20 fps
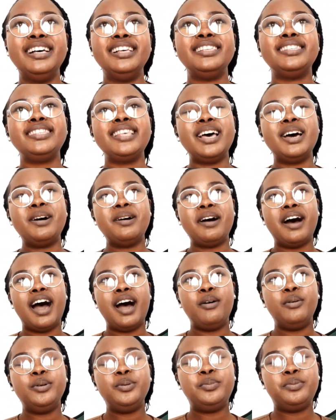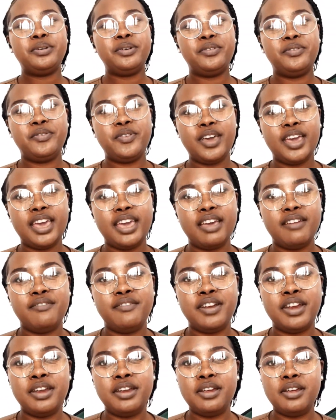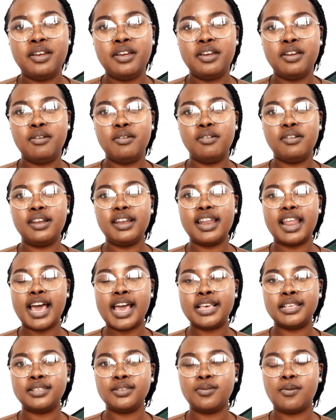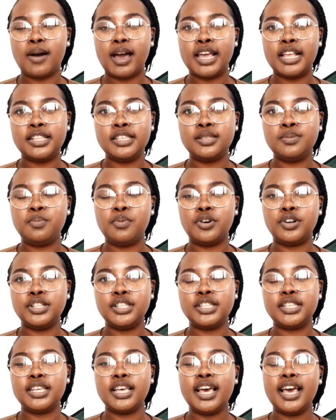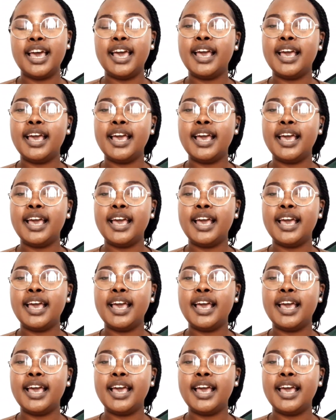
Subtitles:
So I would prefer a very nice, quiet spot.